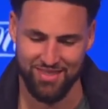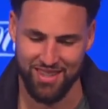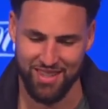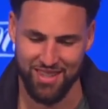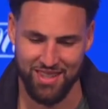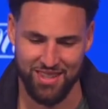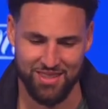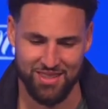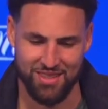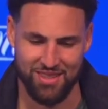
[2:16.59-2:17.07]

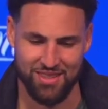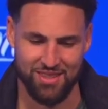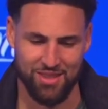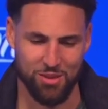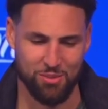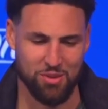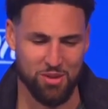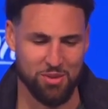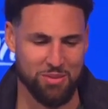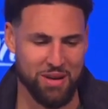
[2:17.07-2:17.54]
Just
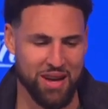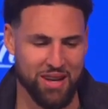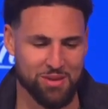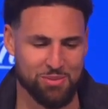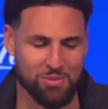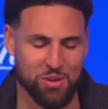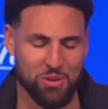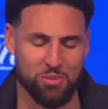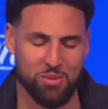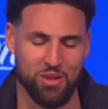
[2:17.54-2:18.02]
still be a
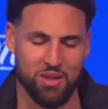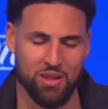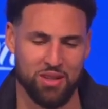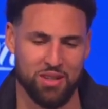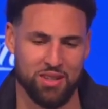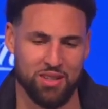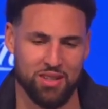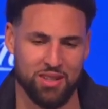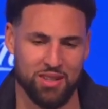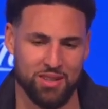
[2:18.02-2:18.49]
basketball
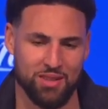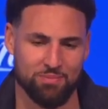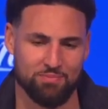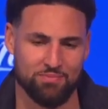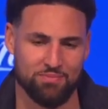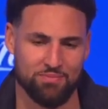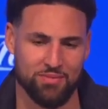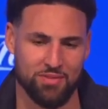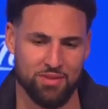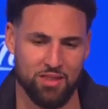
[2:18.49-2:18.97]
player, and
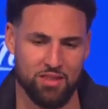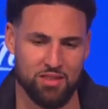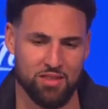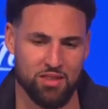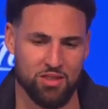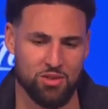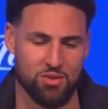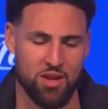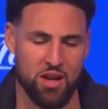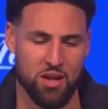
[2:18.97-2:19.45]
he's
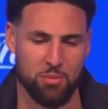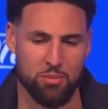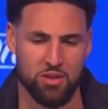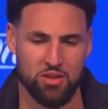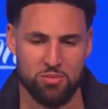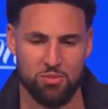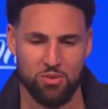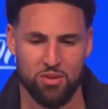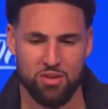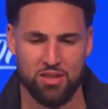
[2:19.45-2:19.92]
going to attract
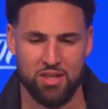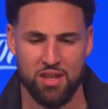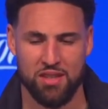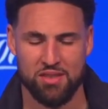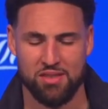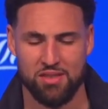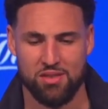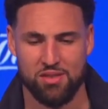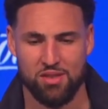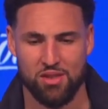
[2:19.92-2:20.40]
much more
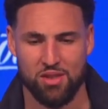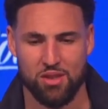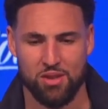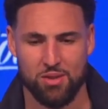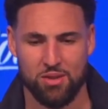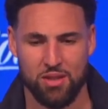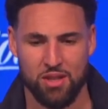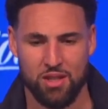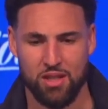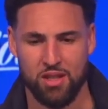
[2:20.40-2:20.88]
attention,
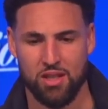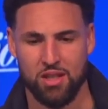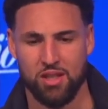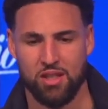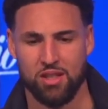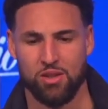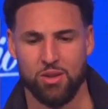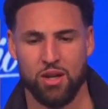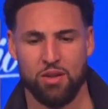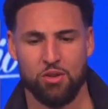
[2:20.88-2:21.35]
so
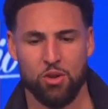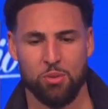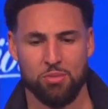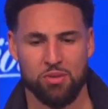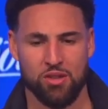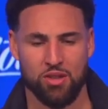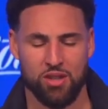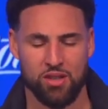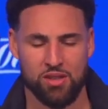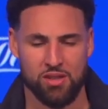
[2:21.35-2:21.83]
you'll have
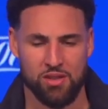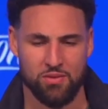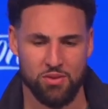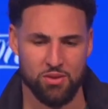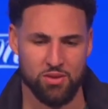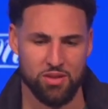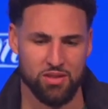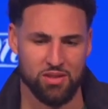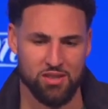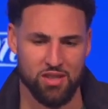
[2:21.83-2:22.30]
open looks
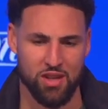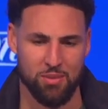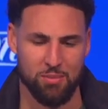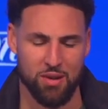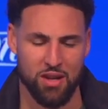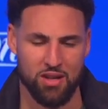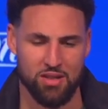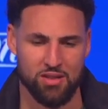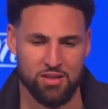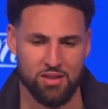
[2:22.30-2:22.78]
if you just stay
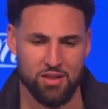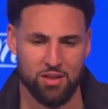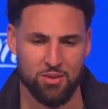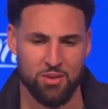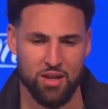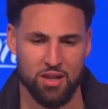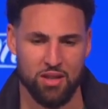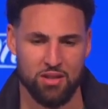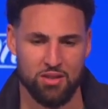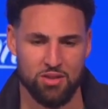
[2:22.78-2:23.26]
patient
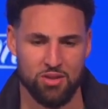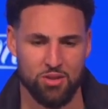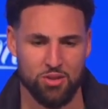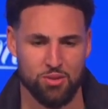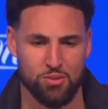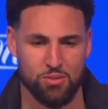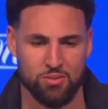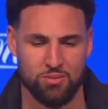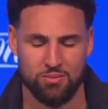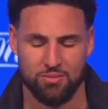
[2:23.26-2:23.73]
and ready to
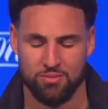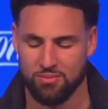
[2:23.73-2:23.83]
shoot.